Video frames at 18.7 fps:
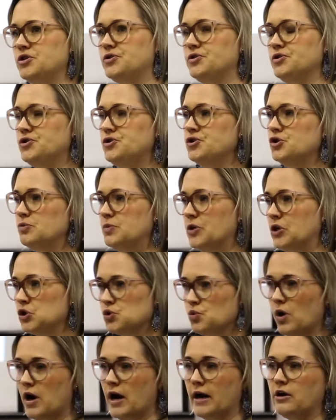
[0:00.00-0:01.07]
to sue, because
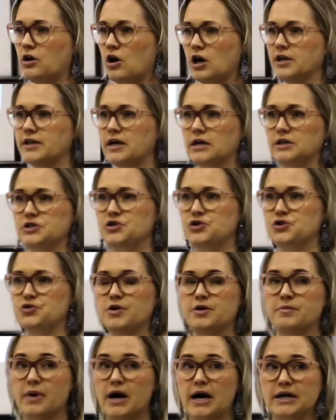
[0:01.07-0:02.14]
why can't I sue
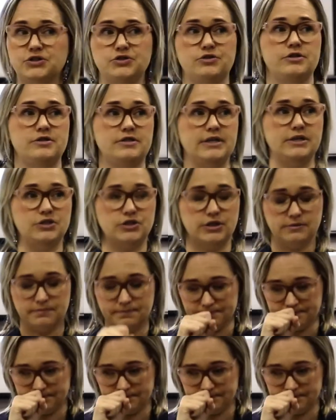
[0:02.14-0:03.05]
in my jurisdiction?